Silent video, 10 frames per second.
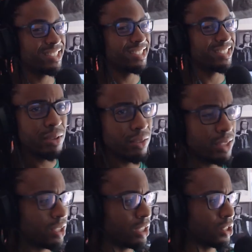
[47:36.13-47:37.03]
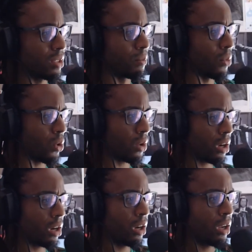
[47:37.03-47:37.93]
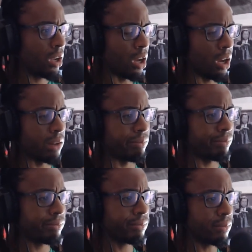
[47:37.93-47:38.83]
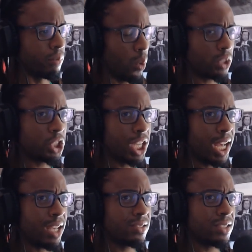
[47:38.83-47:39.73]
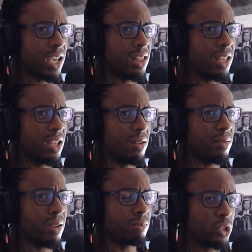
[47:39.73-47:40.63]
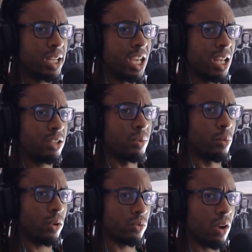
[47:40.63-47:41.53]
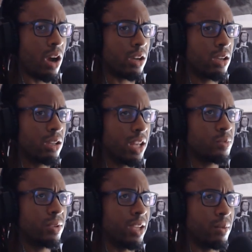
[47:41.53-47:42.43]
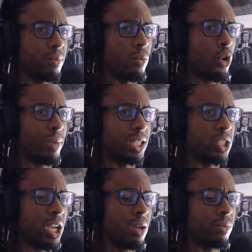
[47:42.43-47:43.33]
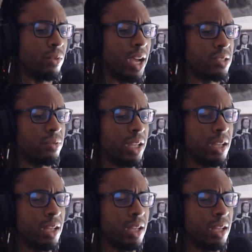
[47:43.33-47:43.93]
I've been listening to more jazz, and then I'm trying to get into more rock. That's been like more my jam as of late.